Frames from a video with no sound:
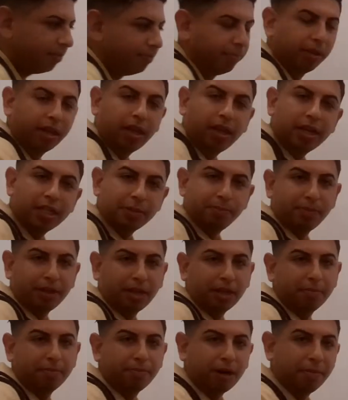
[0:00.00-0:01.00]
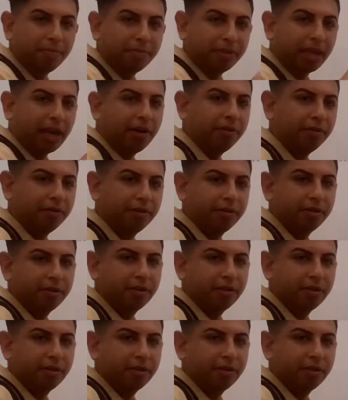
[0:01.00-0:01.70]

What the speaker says: blood is being pumped out